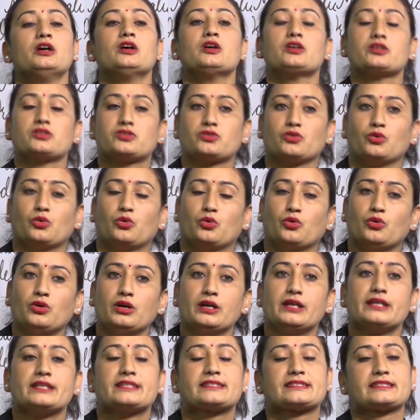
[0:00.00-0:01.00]
So
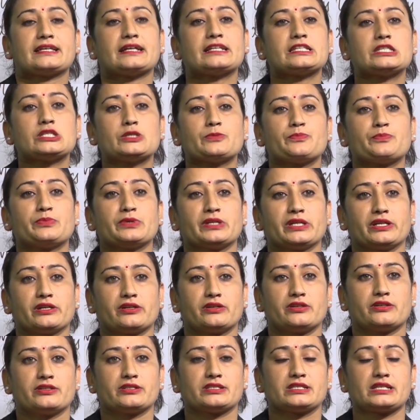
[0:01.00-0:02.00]
such
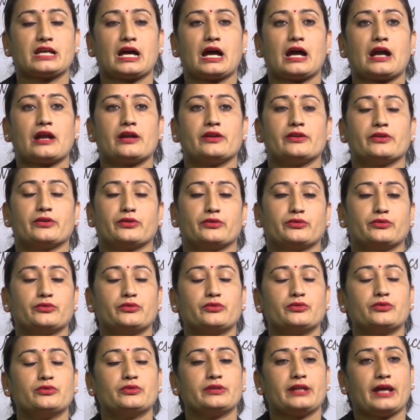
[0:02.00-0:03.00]
pairs are
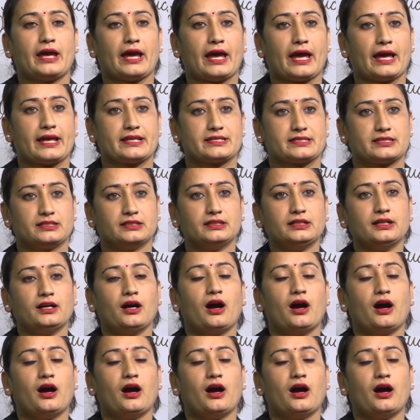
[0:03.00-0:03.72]
known as a